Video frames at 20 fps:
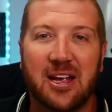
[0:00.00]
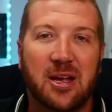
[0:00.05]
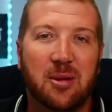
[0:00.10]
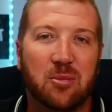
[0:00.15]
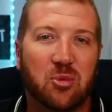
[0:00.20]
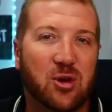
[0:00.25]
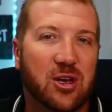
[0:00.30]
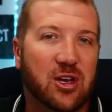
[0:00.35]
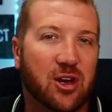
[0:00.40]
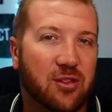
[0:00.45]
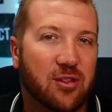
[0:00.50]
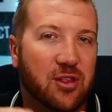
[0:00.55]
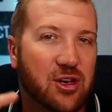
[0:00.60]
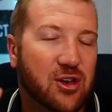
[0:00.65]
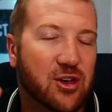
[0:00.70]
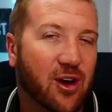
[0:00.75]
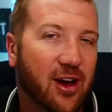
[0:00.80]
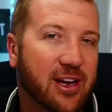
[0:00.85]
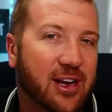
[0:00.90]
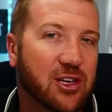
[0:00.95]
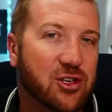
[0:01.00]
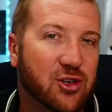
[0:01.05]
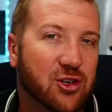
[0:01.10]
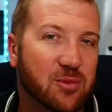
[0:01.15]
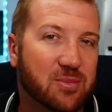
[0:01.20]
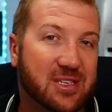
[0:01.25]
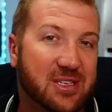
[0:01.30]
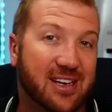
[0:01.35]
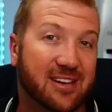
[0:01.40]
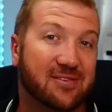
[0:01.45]
but we know that
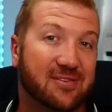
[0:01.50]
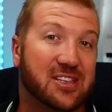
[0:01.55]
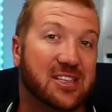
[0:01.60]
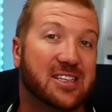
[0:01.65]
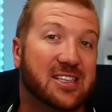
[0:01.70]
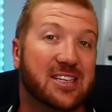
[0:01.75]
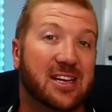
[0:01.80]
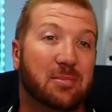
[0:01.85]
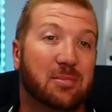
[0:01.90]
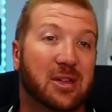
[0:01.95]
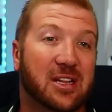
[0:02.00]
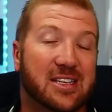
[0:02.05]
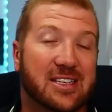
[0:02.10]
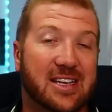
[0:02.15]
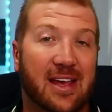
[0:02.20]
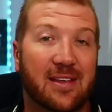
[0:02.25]
92% of the stimulus